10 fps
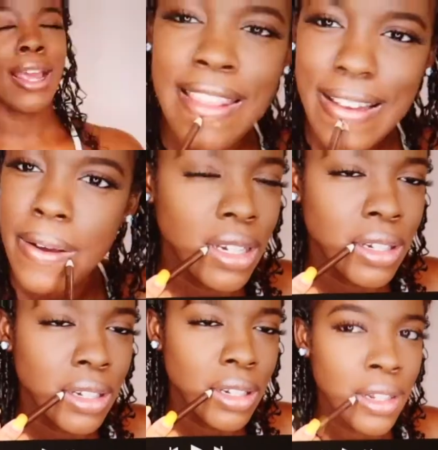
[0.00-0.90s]
I think this
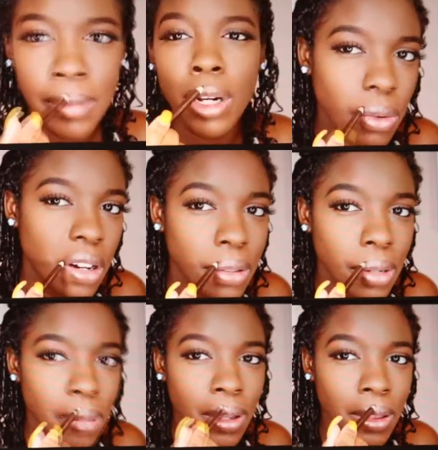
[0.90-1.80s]

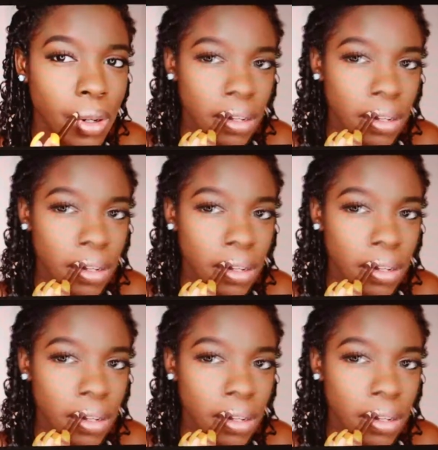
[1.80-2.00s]
video was